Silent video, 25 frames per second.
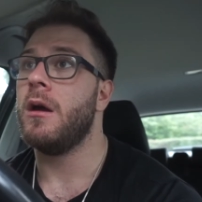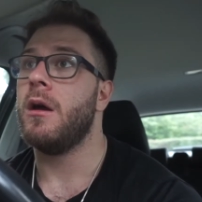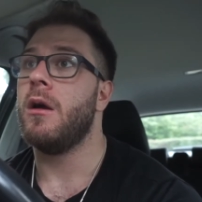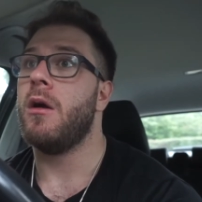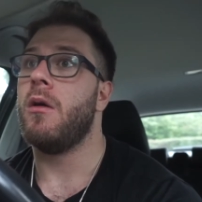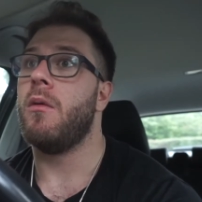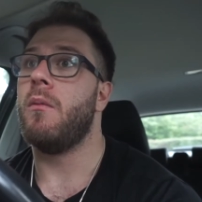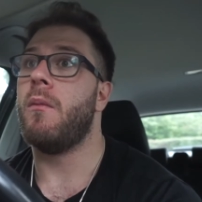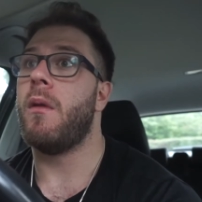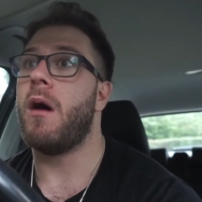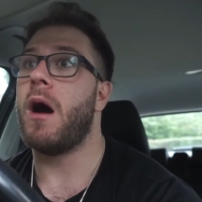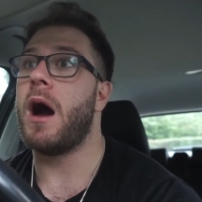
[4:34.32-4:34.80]

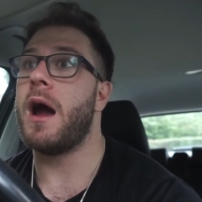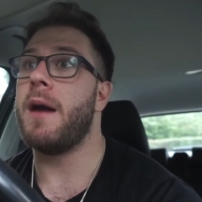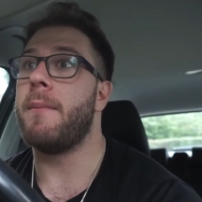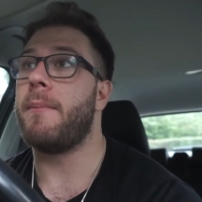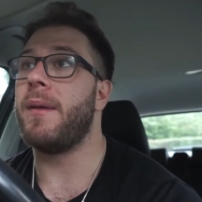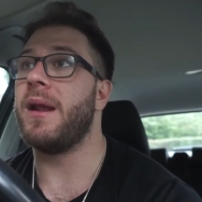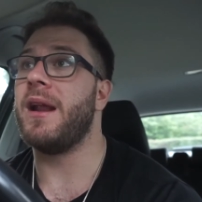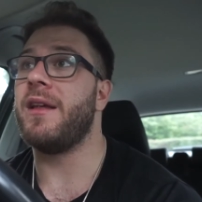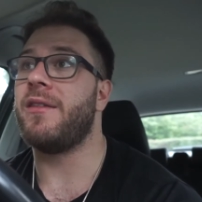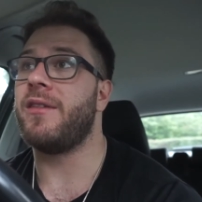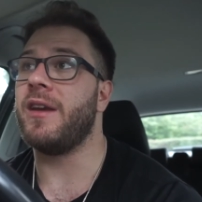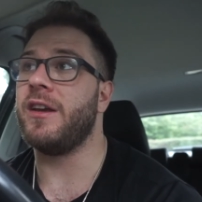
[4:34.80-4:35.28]
my
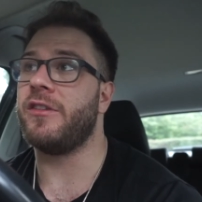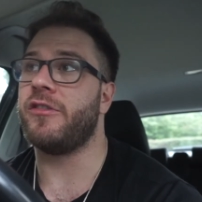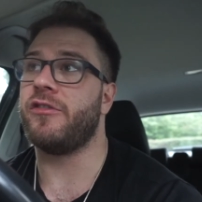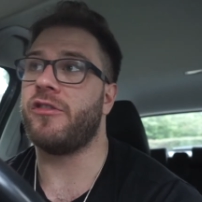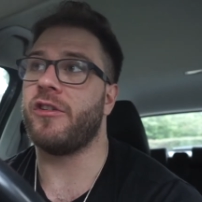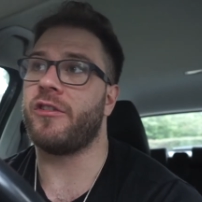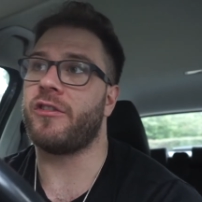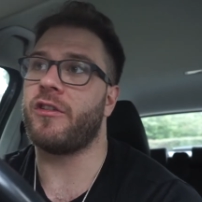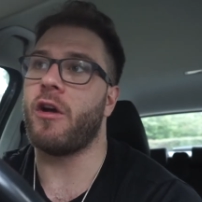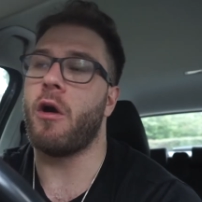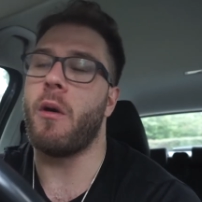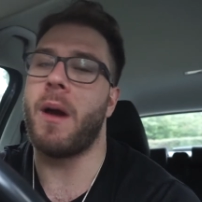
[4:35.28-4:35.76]
ability to
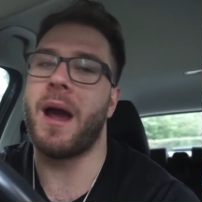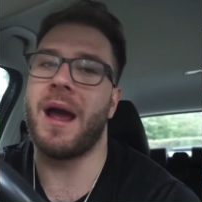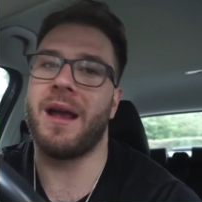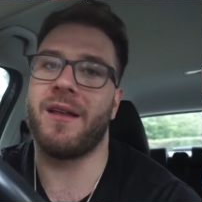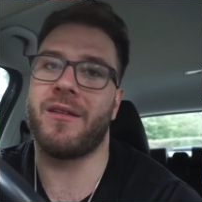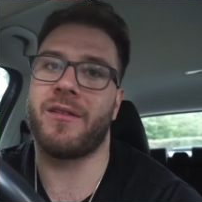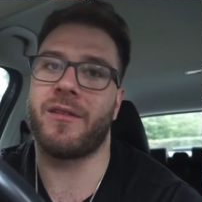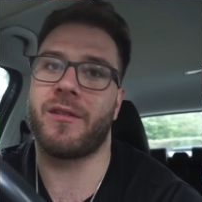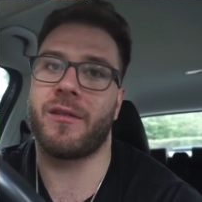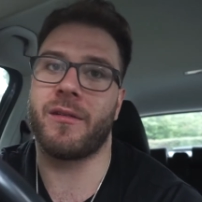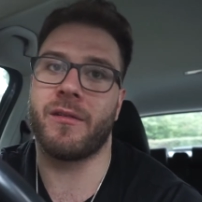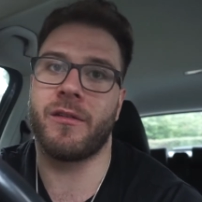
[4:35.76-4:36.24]
just go
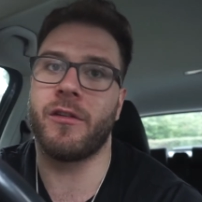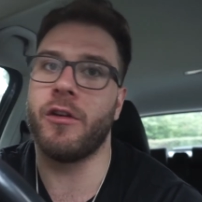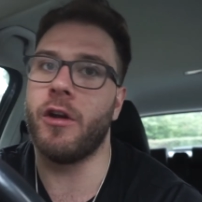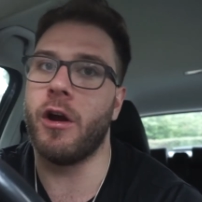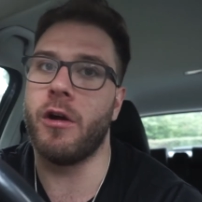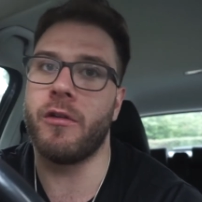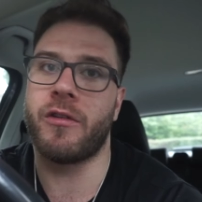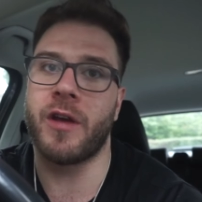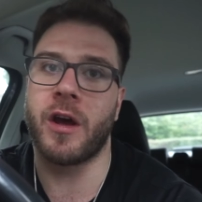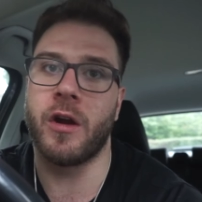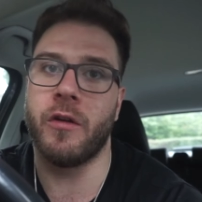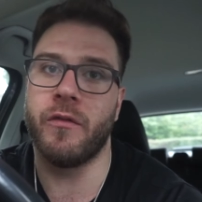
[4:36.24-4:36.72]
heads, you
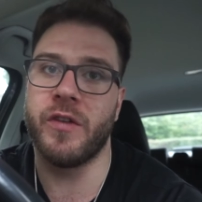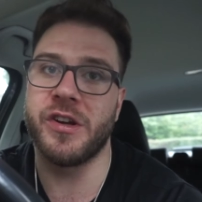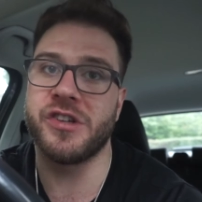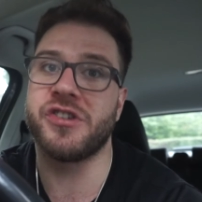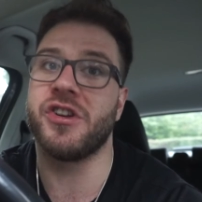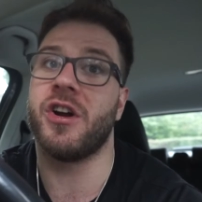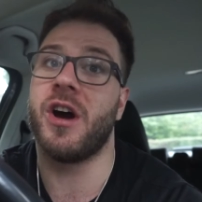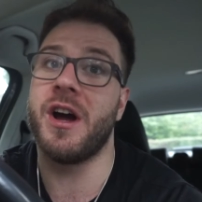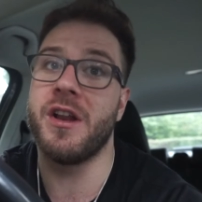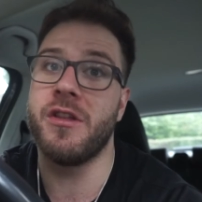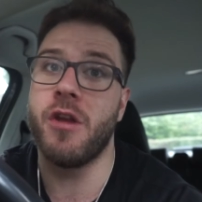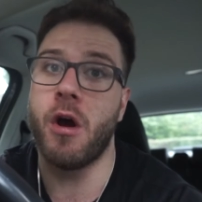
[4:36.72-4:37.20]
know, tunnel
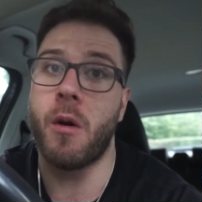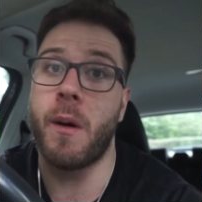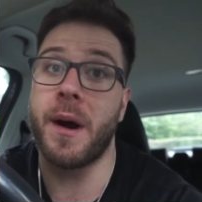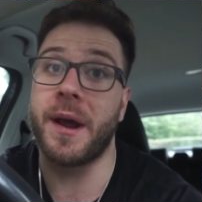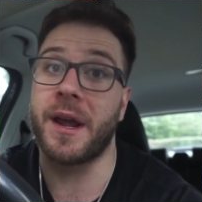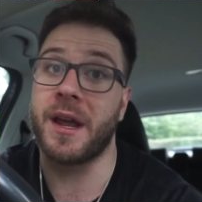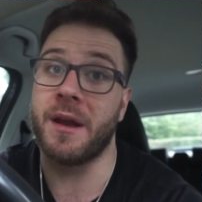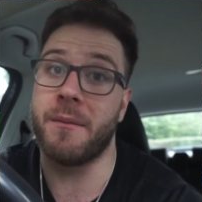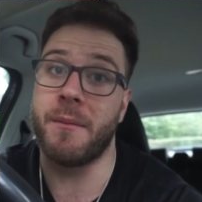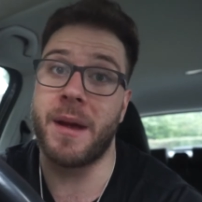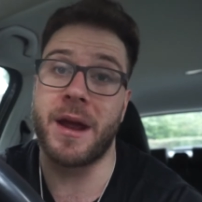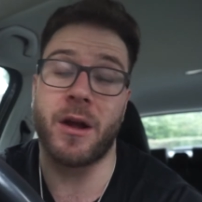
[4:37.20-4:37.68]
vision. I know I
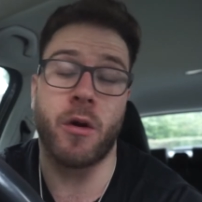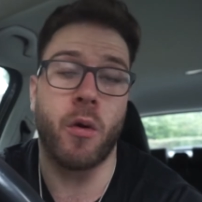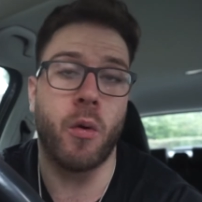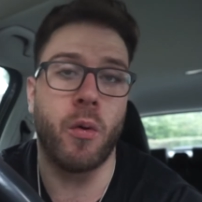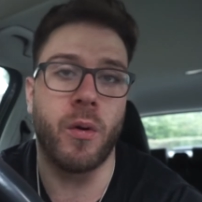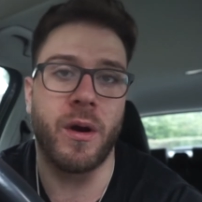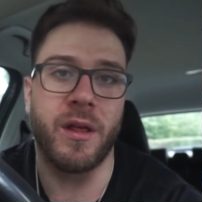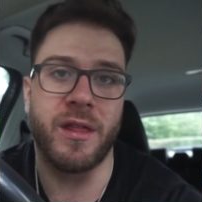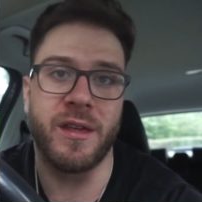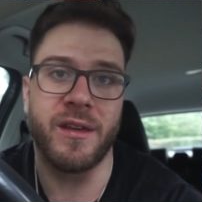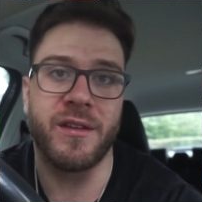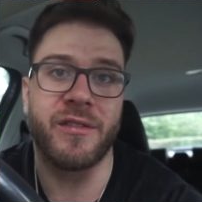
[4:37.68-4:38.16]
can make
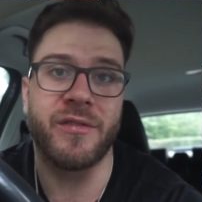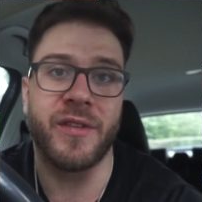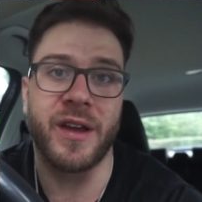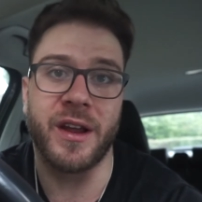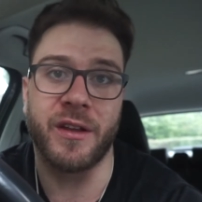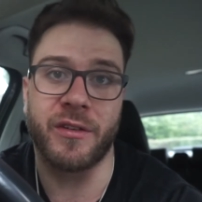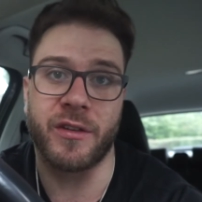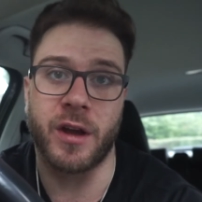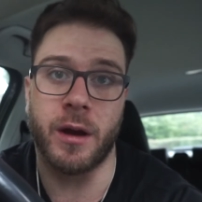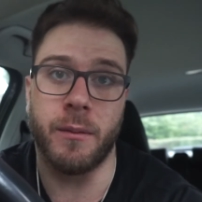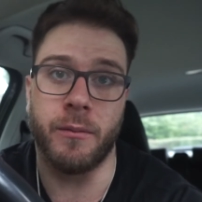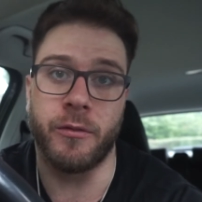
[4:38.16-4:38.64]
all of these
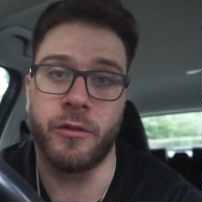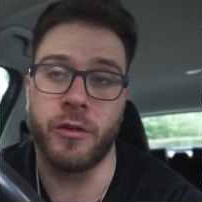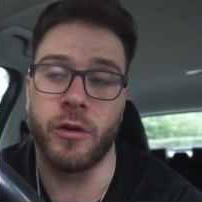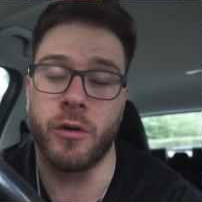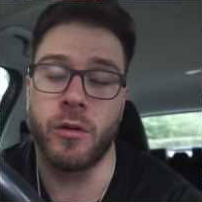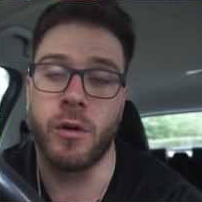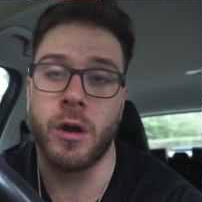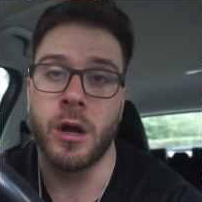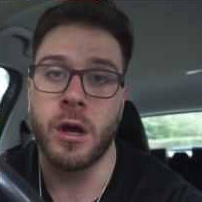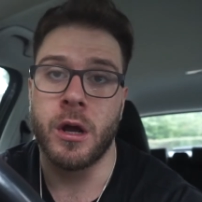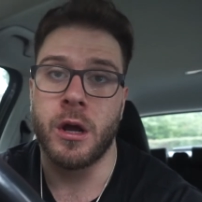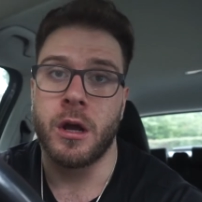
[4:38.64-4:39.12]
things come
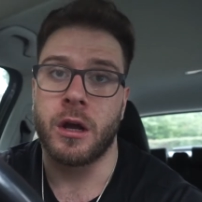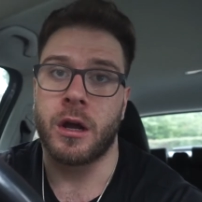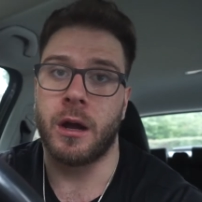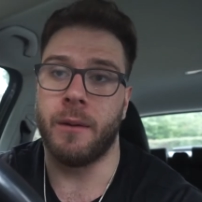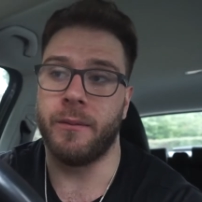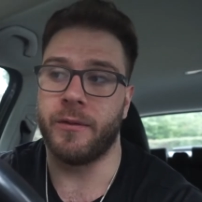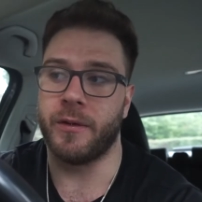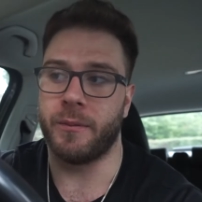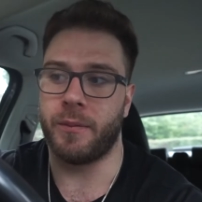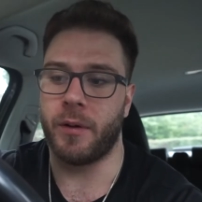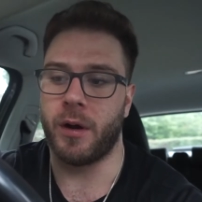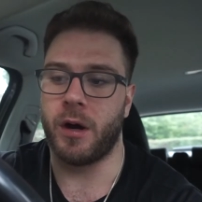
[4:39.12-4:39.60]
to
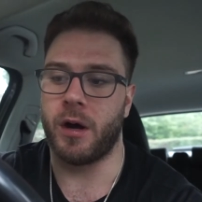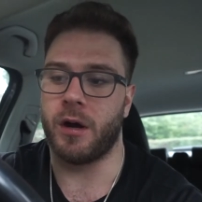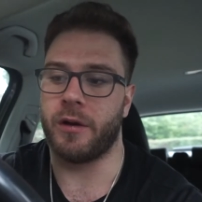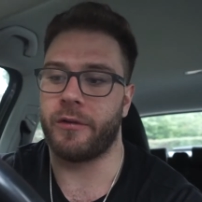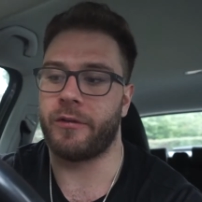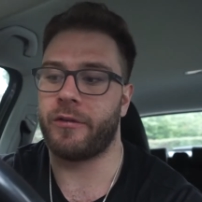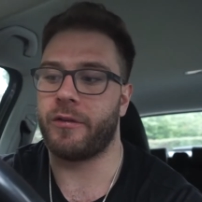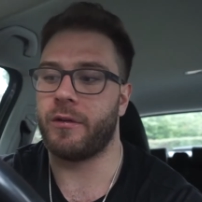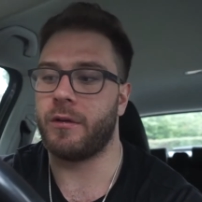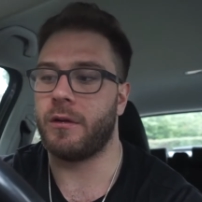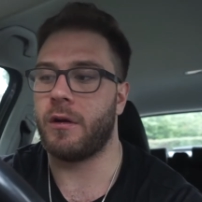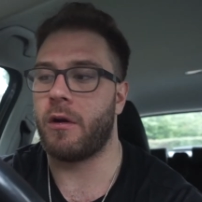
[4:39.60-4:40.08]
pass.